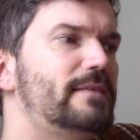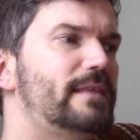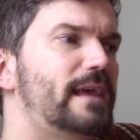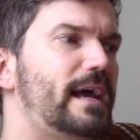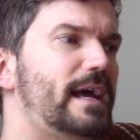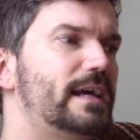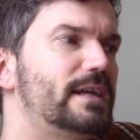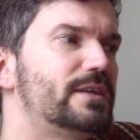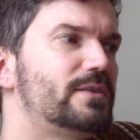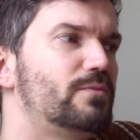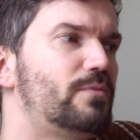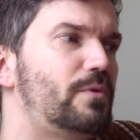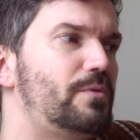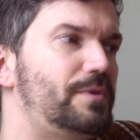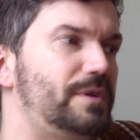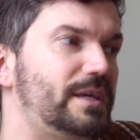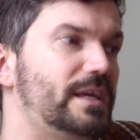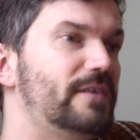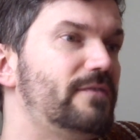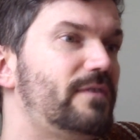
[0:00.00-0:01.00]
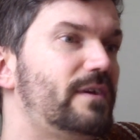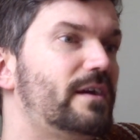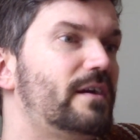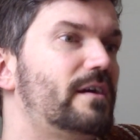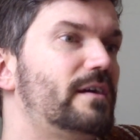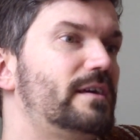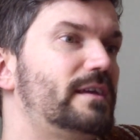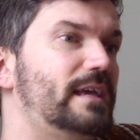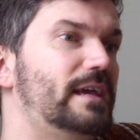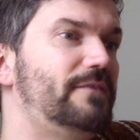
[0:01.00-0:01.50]
And that when we
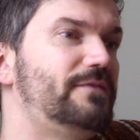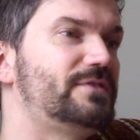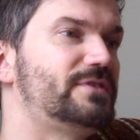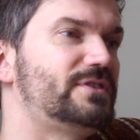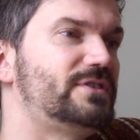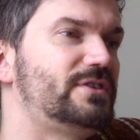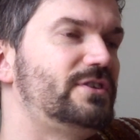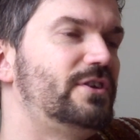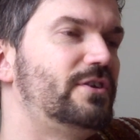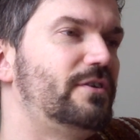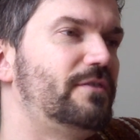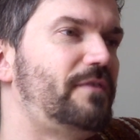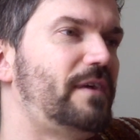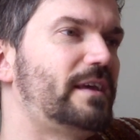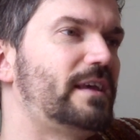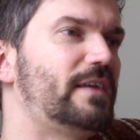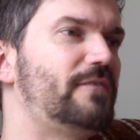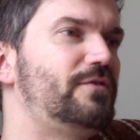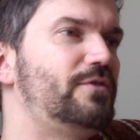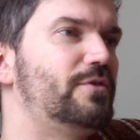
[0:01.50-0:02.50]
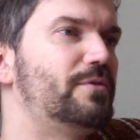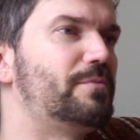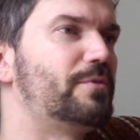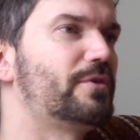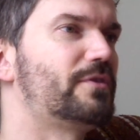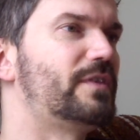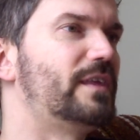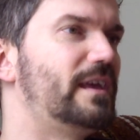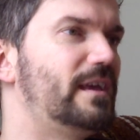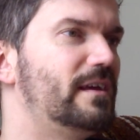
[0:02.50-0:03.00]
give gifts, if I give you a
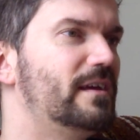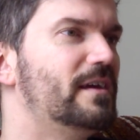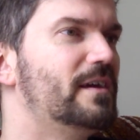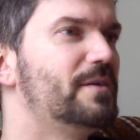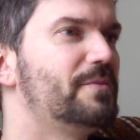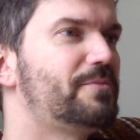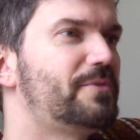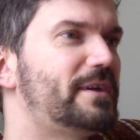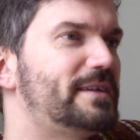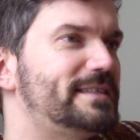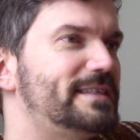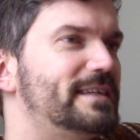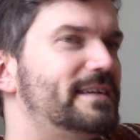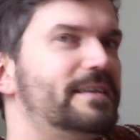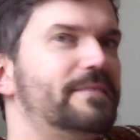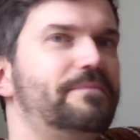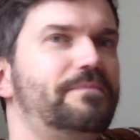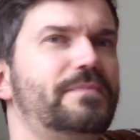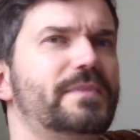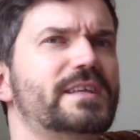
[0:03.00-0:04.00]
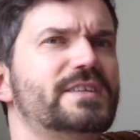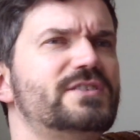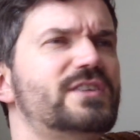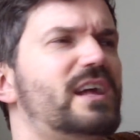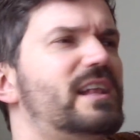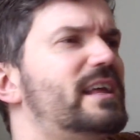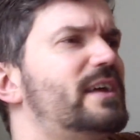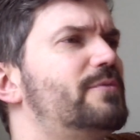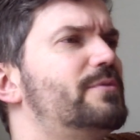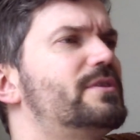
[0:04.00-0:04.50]
birthday present, it's
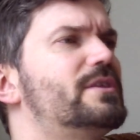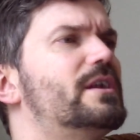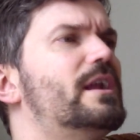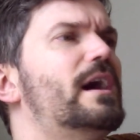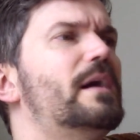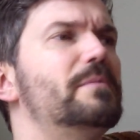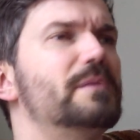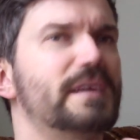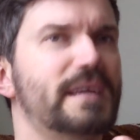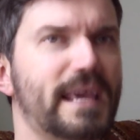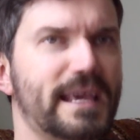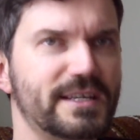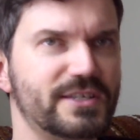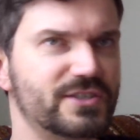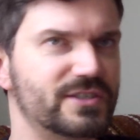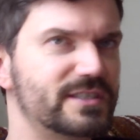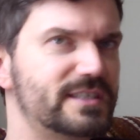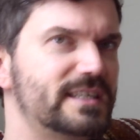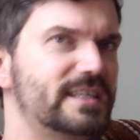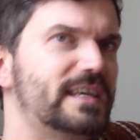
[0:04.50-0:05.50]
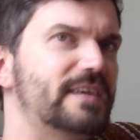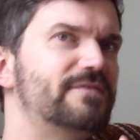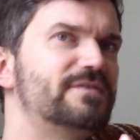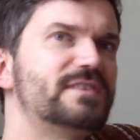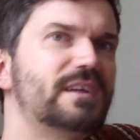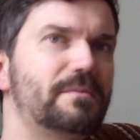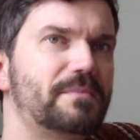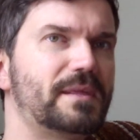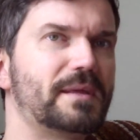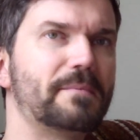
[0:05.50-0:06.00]
not like with an obligation to give
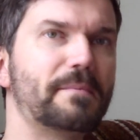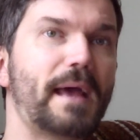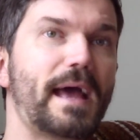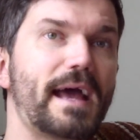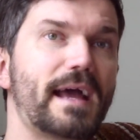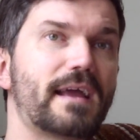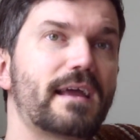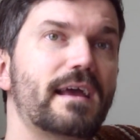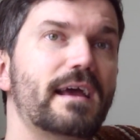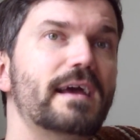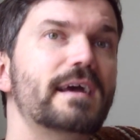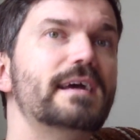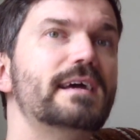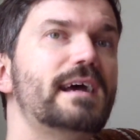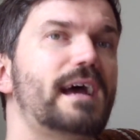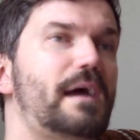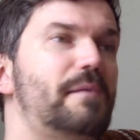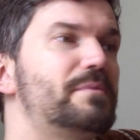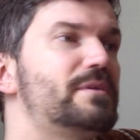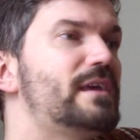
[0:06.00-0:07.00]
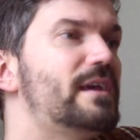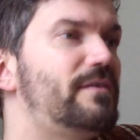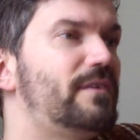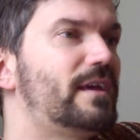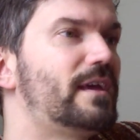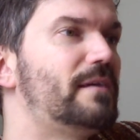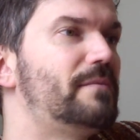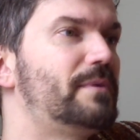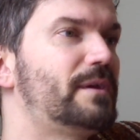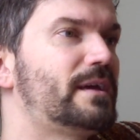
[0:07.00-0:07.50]
something back. I'm
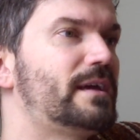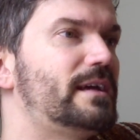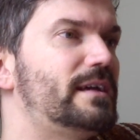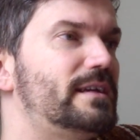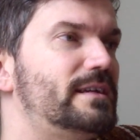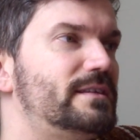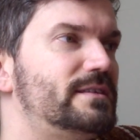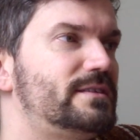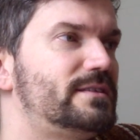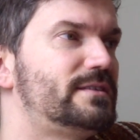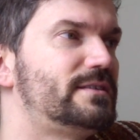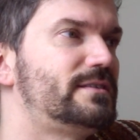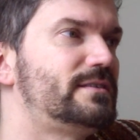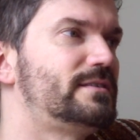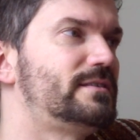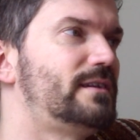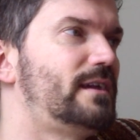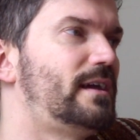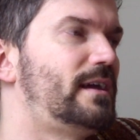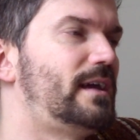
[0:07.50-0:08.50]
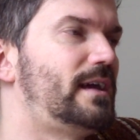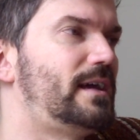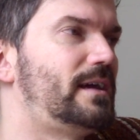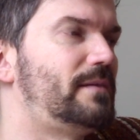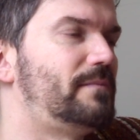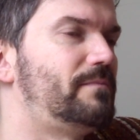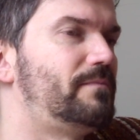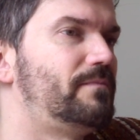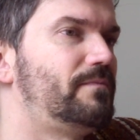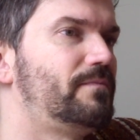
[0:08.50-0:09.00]
giving it because
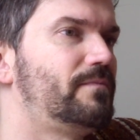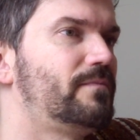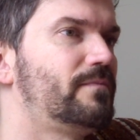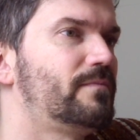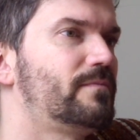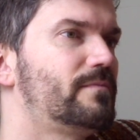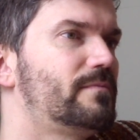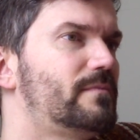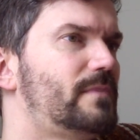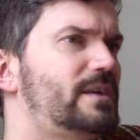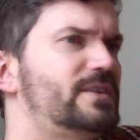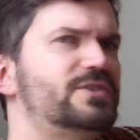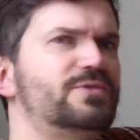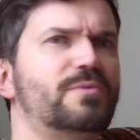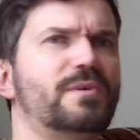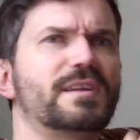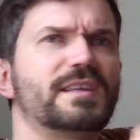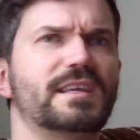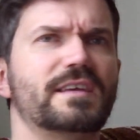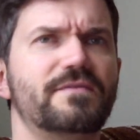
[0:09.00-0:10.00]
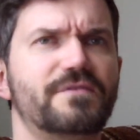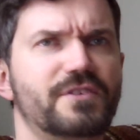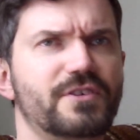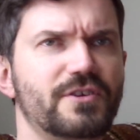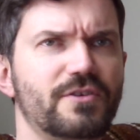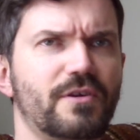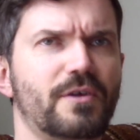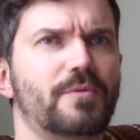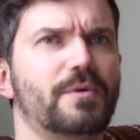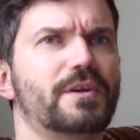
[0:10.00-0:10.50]
I just want to give
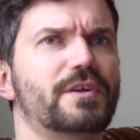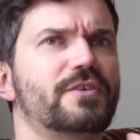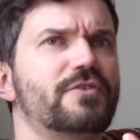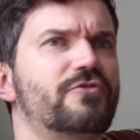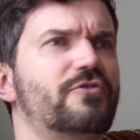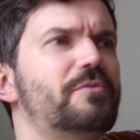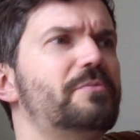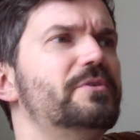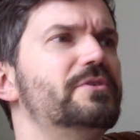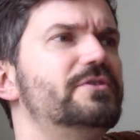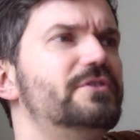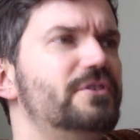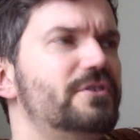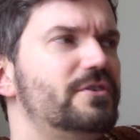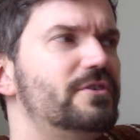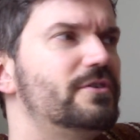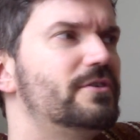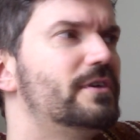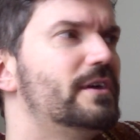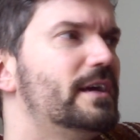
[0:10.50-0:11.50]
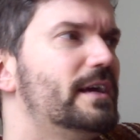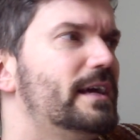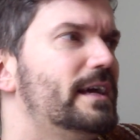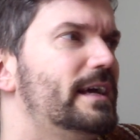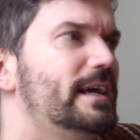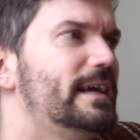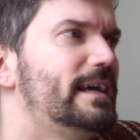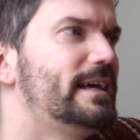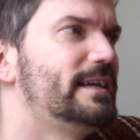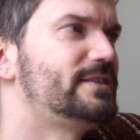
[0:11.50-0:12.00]
to you. I want to contribute to you.
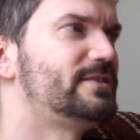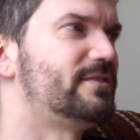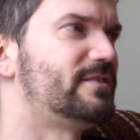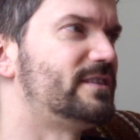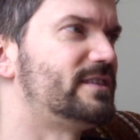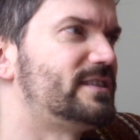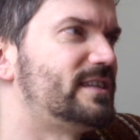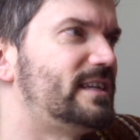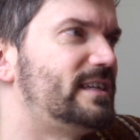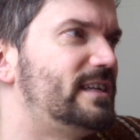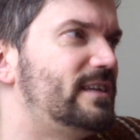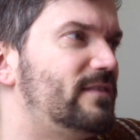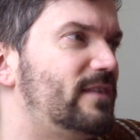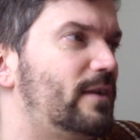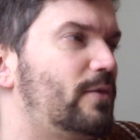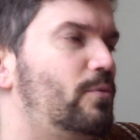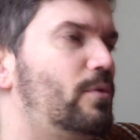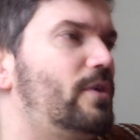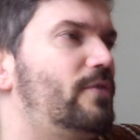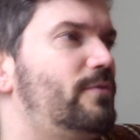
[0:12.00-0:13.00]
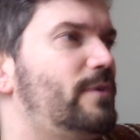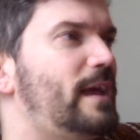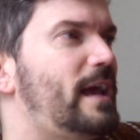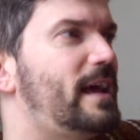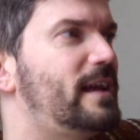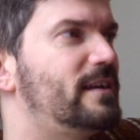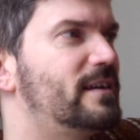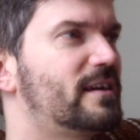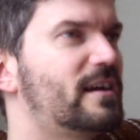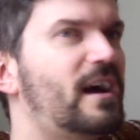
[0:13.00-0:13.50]
And so this idea of like, what if we
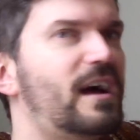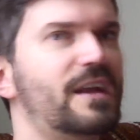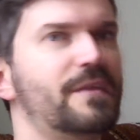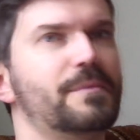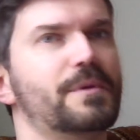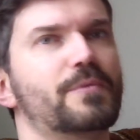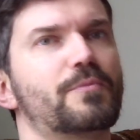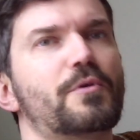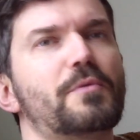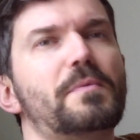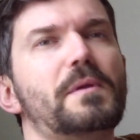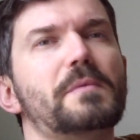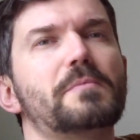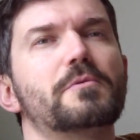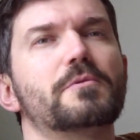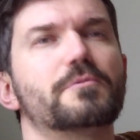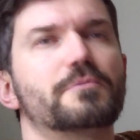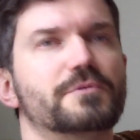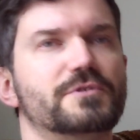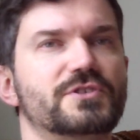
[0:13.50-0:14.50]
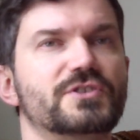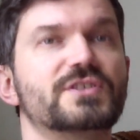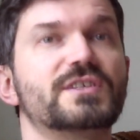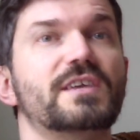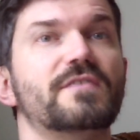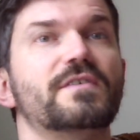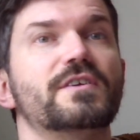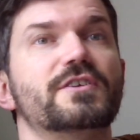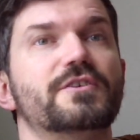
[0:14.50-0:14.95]
had an economy where people were just